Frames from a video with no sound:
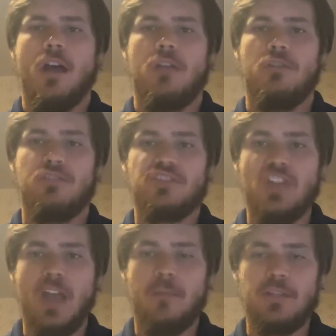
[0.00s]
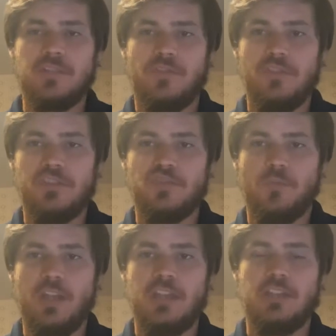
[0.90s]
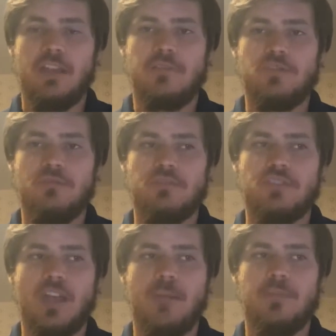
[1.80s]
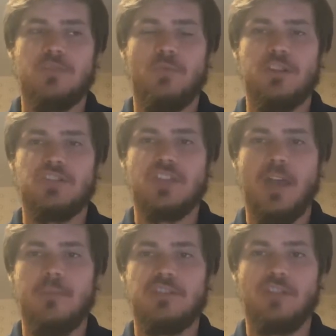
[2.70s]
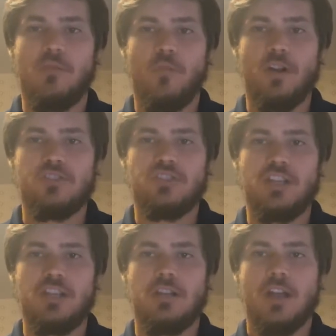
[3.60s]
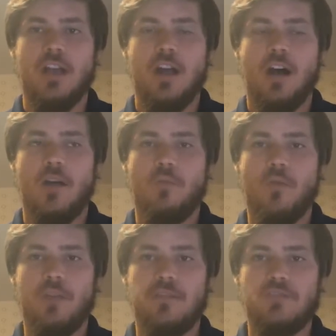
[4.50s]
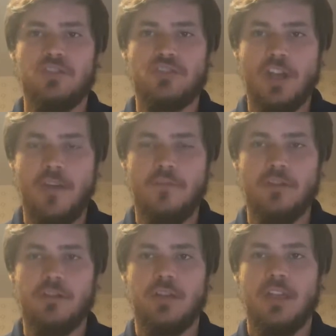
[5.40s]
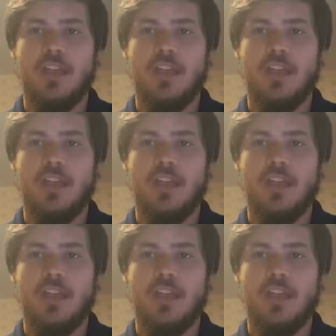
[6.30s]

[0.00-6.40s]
Your assignments for this week, you have 2 assignments. One assignment is a worksheet on what we have just covered.